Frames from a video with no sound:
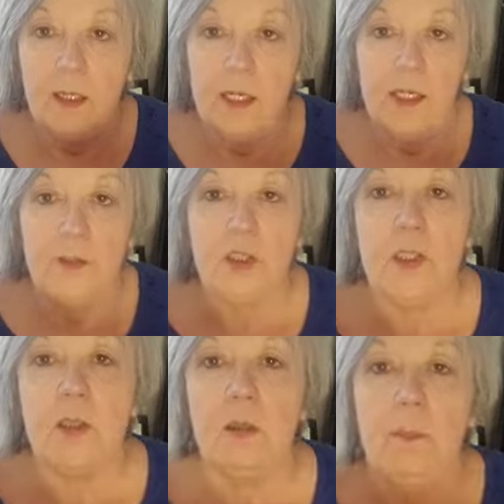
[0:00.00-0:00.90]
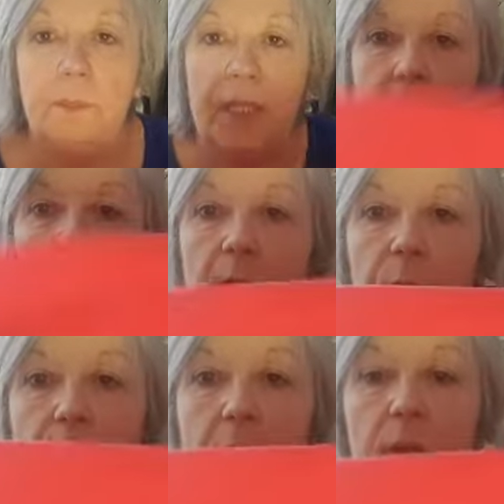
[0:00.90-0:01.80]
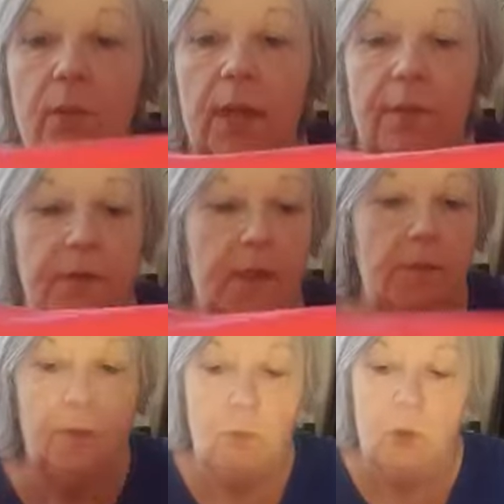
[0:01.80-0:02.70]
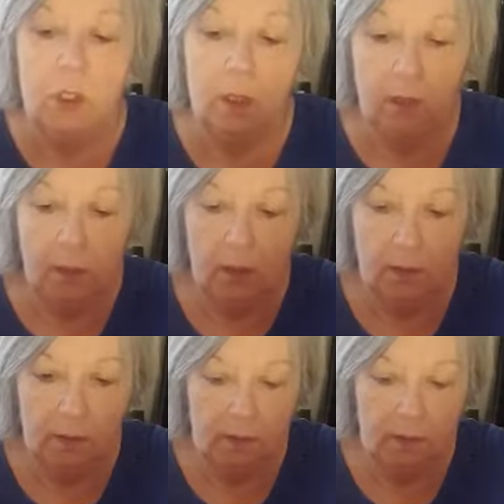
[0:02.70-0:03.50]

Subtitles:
I just got a pink, I was going to have this for work.